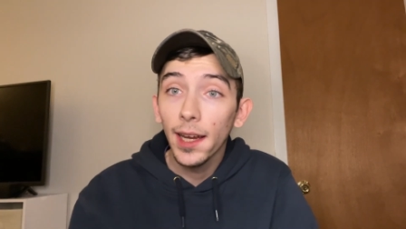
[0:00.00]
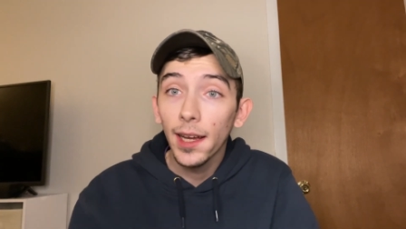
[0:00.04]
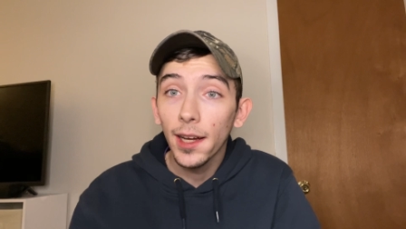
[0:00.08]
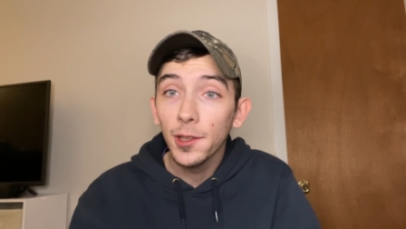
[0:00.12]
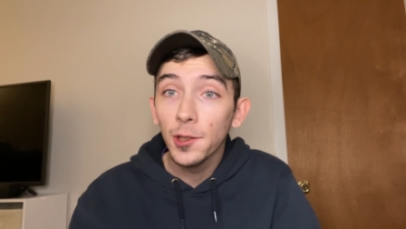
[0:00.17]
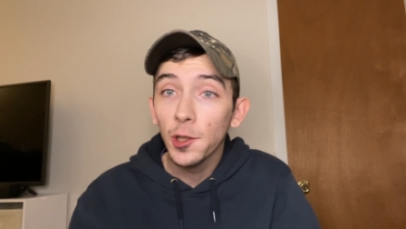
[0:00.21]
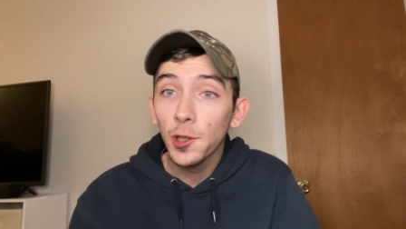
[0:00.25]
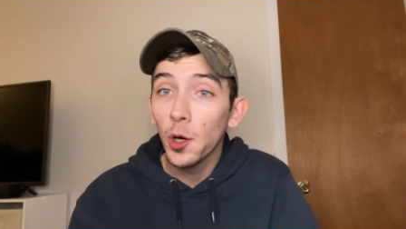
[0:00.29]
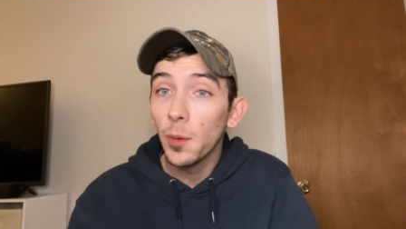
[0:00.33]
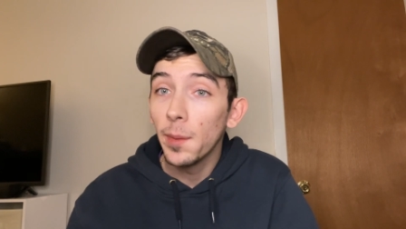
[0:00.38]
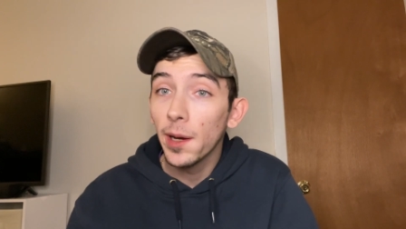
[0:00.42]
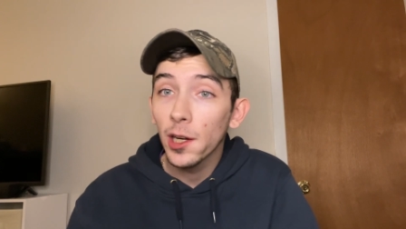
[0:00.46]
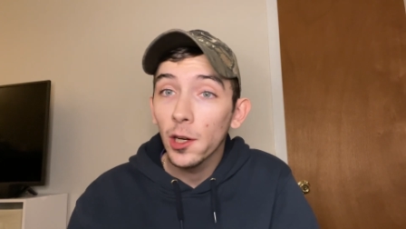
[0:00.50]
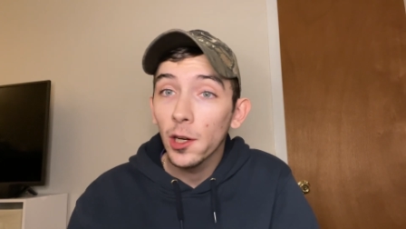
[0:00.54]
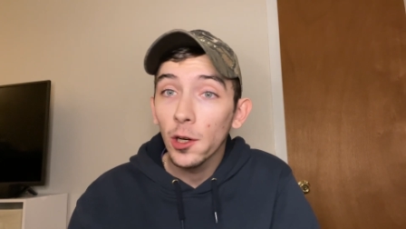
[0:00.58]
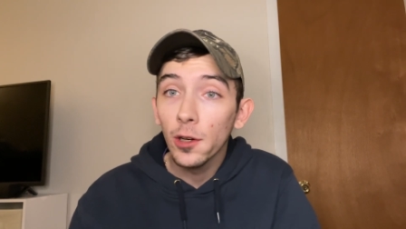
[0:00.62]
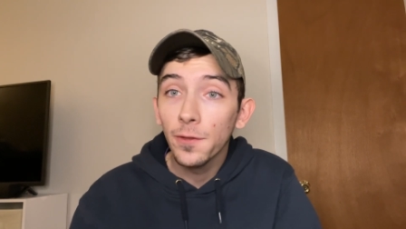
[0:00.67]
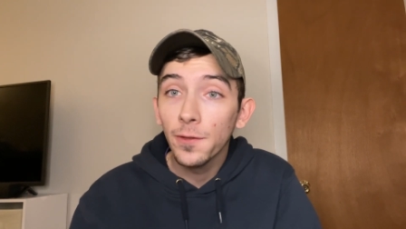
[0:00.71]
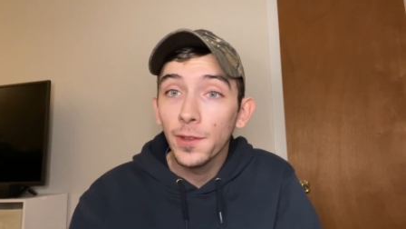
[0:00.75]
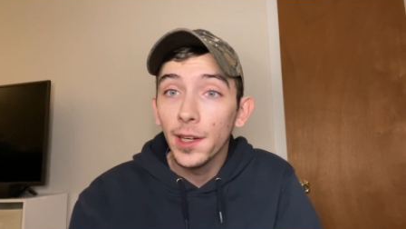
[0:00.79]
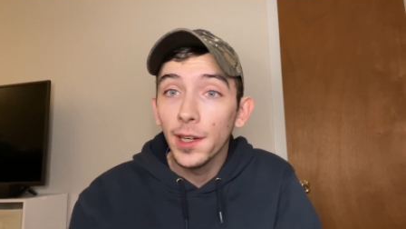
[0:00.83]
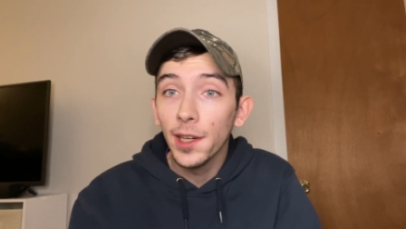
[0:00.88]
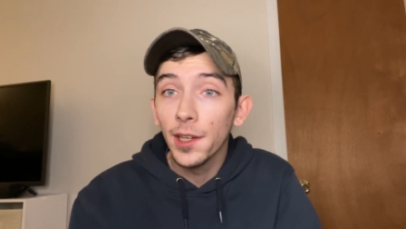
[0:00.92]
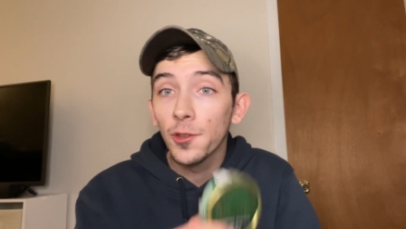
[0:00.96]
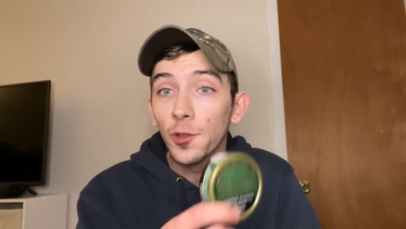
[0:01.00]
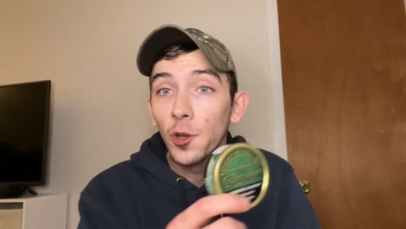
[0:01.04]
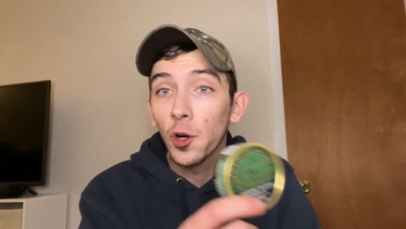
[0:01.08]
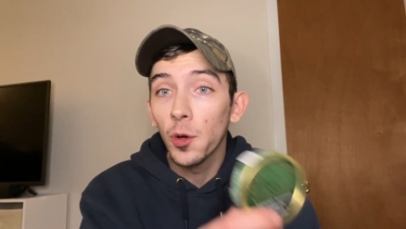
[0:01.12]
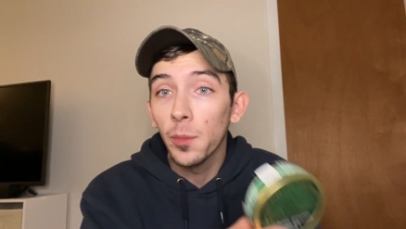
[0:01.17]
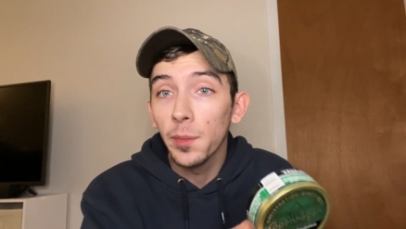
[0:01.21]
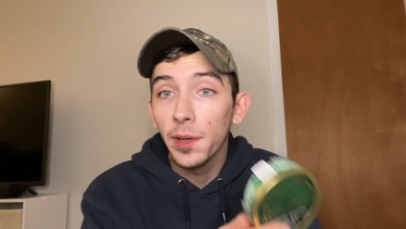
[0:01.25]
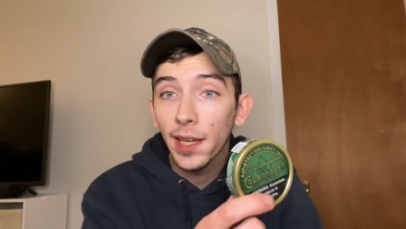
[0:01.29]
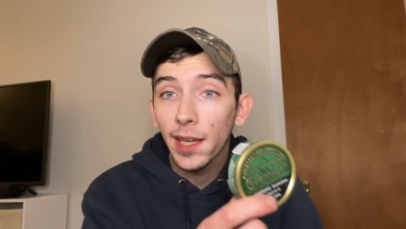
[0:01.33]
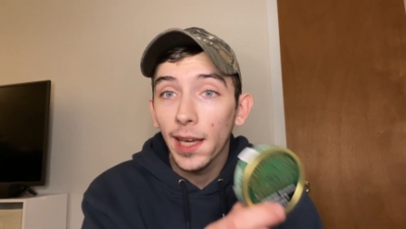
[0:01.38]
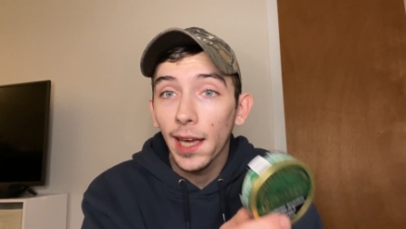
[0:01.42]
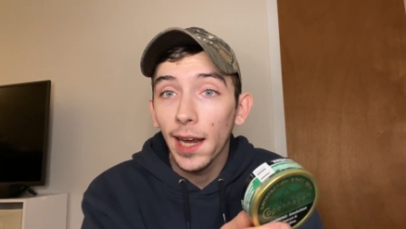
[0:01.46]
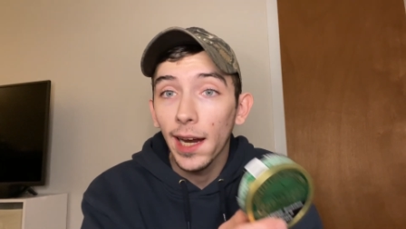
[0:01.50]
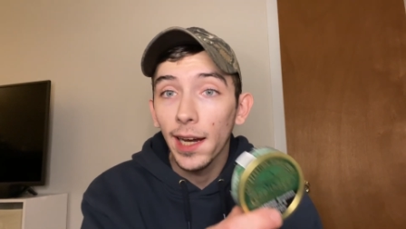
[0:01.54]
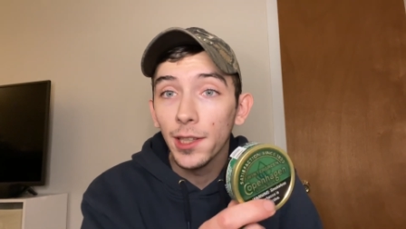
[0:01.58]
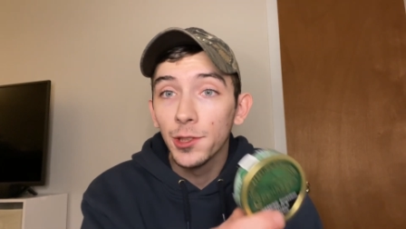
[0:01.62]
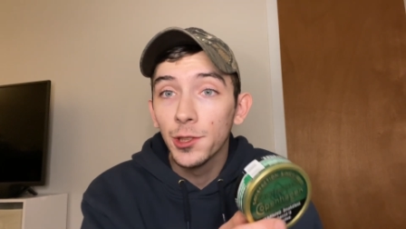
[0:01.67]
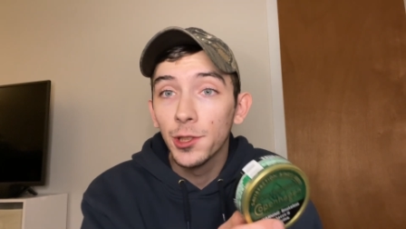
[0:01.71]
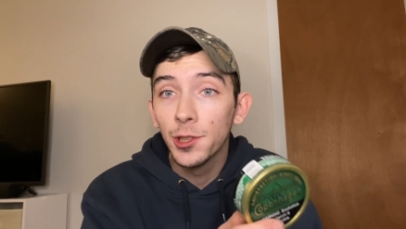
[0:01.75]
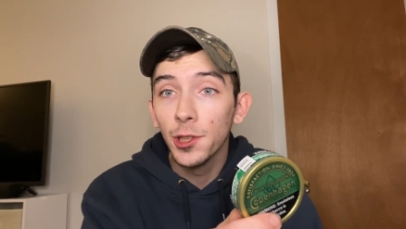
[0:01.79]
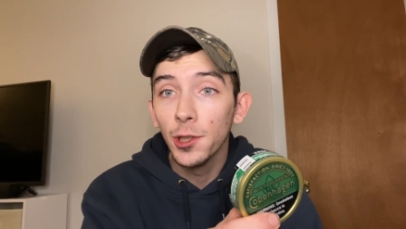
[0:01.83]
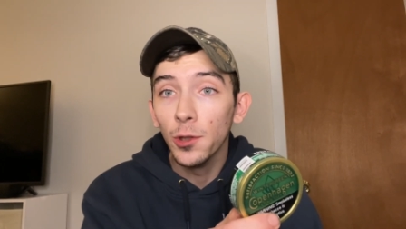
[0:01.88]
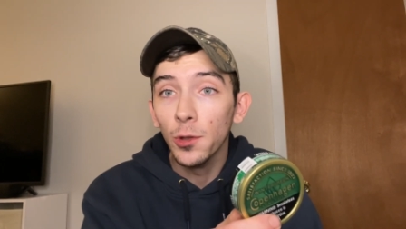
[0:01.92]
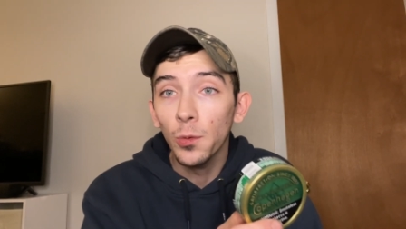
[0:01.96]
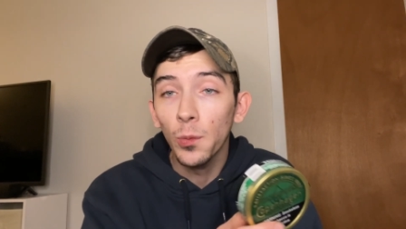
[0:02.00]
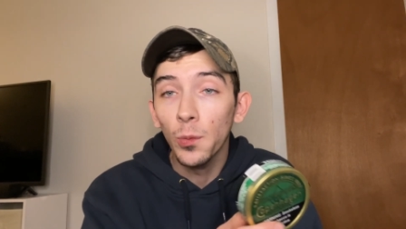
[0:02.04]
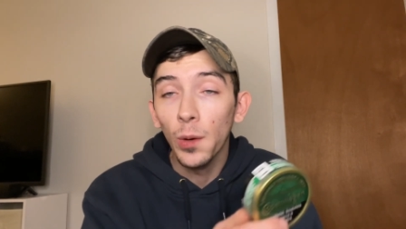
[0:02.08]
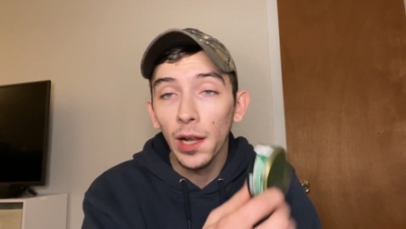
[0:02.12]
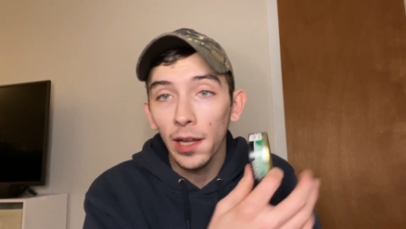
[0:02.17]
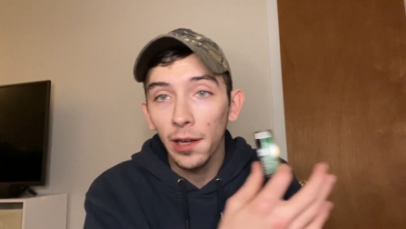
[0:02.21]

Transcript: I told my girlfriend to throw me a can of chew while